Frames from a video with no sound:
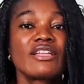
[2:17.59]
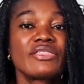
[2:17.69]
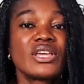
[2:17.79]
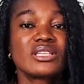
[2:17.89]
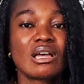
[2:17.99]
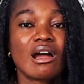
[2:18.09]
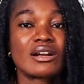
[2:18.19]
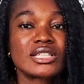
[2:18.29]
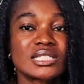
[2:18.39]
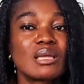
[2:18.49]
These
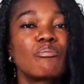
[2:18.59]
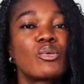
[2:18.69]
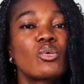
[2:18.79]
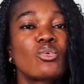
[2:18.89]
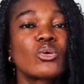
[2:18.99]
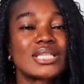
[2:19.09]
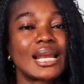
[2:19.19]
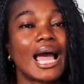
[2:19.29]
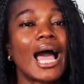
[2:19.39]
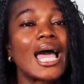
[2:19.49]
are simple rules
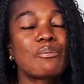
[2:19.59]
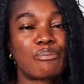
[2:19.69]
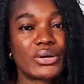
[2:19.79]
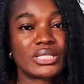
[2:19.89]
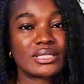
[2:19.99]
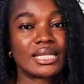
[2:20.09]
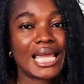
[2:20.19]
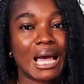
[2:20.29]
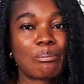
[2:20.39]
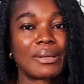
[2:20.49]
that I
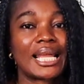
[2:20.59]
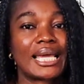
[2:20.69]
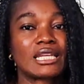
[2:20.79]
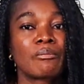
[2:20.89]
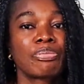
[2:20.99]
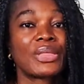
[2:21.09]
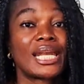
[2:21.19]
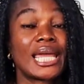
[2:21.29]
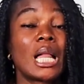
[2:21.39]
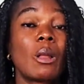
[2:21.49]
personally applied
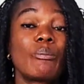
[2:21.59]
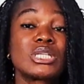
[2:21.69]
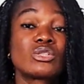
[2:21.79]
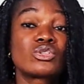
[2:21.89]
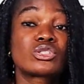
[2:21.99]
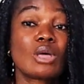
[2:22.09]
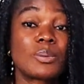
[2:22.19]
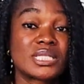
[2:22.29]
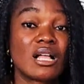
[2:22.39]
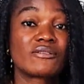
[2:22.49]
that helped me to
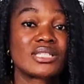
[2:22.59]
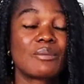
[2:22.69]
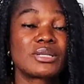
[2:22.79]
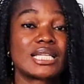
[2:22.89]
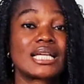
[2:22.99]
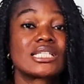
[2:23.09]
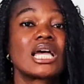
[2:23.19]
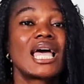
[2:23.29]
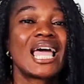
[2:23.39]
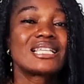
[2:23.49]
stop self-sabotage
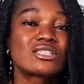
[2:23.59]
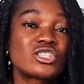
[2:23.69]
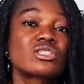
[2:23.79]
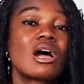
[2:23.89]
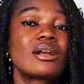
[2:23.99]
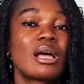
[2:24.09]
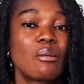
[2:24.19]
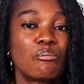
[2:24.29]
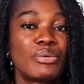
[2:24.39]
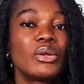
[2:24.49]
and
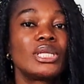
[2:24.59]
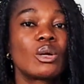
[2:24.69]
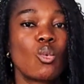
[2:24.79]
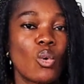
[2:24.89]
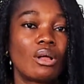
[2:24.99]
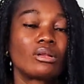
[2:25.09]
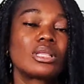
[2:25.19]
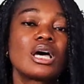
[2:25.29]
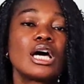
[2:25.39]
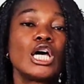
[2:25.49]
start building wealth.